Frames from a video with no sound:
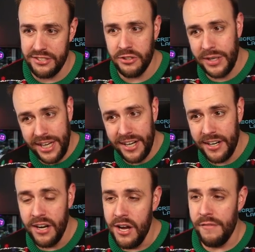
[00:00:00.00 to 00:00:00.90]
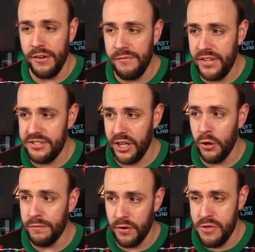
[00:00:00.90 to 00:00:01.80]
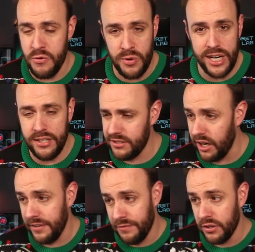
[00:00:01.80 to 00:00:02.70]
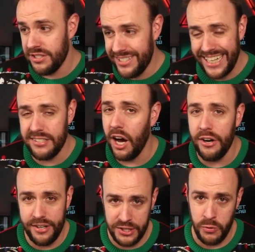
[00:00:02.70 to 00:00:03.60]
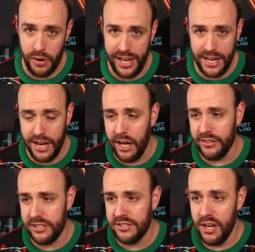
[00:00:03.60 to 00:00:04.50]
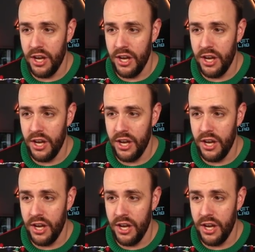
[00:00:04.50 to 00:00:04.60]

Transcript: So here from Vizio for $628,